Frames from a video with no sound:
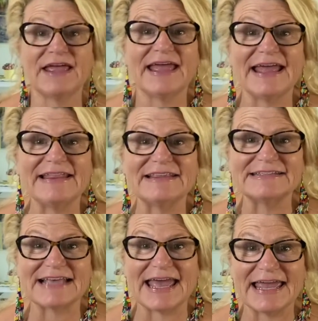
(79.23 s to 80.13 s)
In
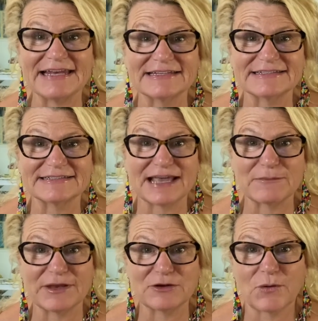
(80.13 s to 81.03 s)
this
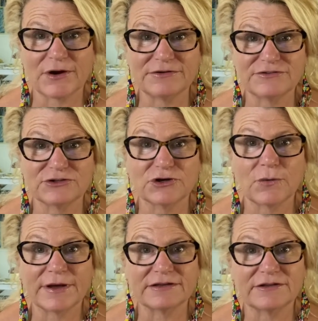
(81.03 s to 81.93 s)
8-segment course, you're
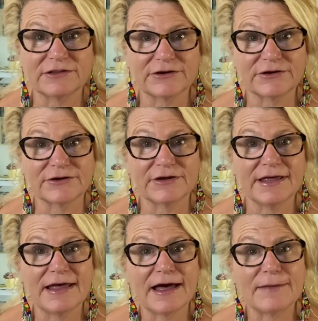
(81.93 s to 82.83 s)
going to learn
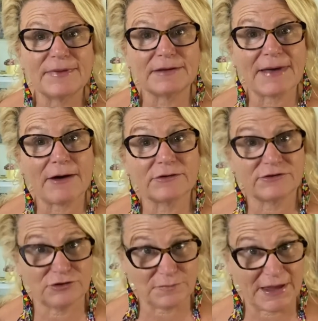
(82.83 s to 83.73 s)
a bit about
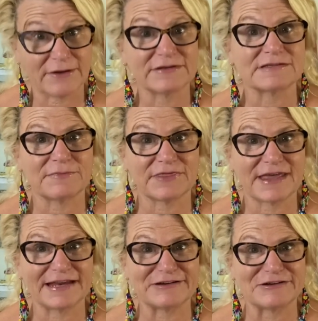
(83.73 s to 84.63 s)
your
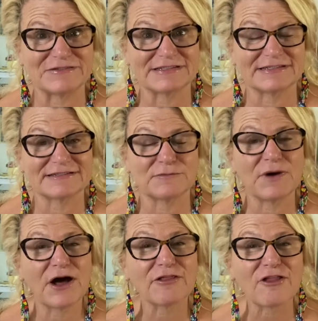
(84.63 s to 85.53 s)
parasympathetic nervous system
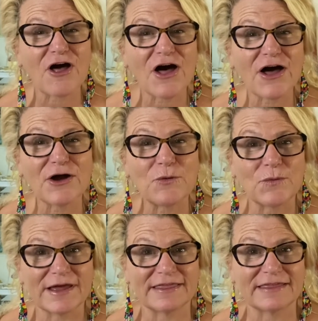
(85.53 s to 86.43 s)
along
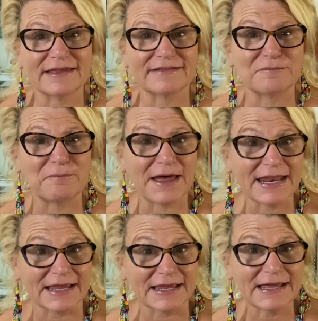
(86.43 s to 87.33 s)
with its
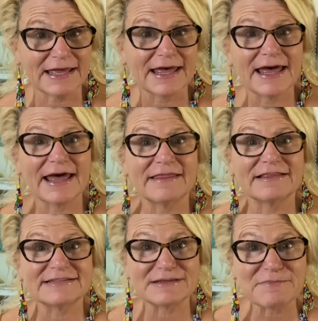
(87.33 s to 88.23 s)
buddy,
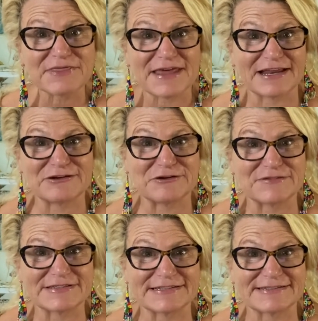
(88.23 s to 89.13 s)
the sympathetic
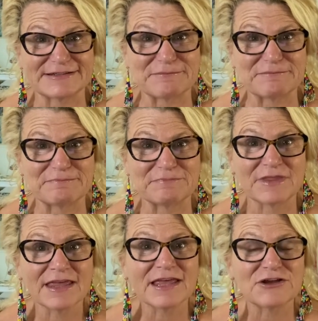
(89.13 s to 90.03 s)
nervous system.
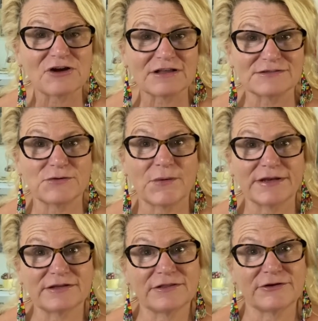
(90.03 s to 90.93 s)
You're also going
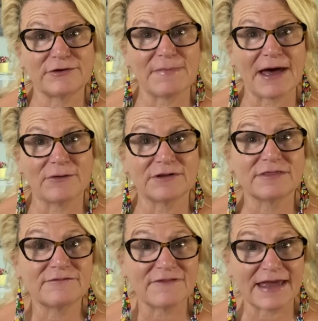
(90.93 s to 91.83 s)
to learn about
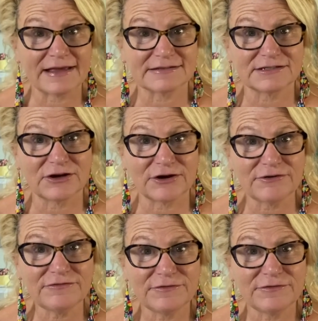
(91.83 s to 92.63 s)
the vagus nerve,